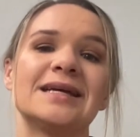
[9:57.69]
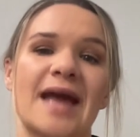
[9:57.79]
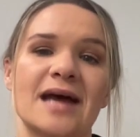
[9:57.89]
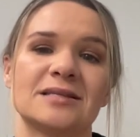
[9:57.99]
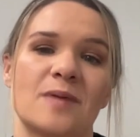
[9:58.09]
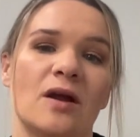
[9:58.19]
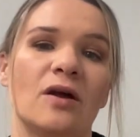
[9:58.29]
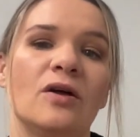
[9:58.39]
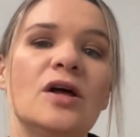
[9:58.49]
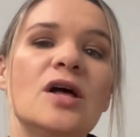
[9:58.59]
gas
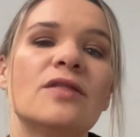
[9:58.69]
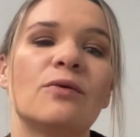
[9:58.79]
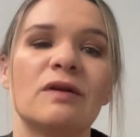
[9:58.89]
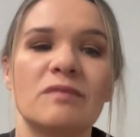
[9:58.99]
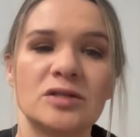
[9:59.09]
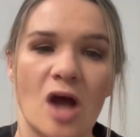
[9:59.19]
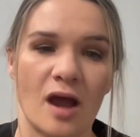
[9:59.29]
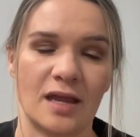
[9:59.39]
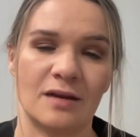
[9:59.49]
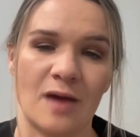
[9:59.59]
pedal that we've been
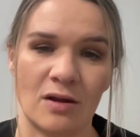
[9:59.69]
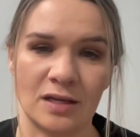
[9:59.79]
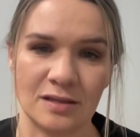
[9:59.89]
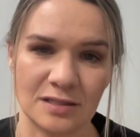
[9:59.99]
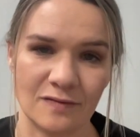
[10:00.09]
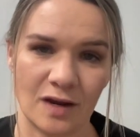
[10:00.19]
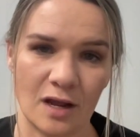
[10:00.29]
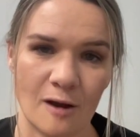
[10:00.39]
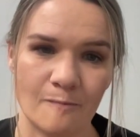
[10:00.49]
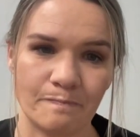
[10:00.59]
talking about in this
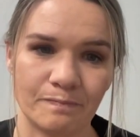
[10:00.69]
video.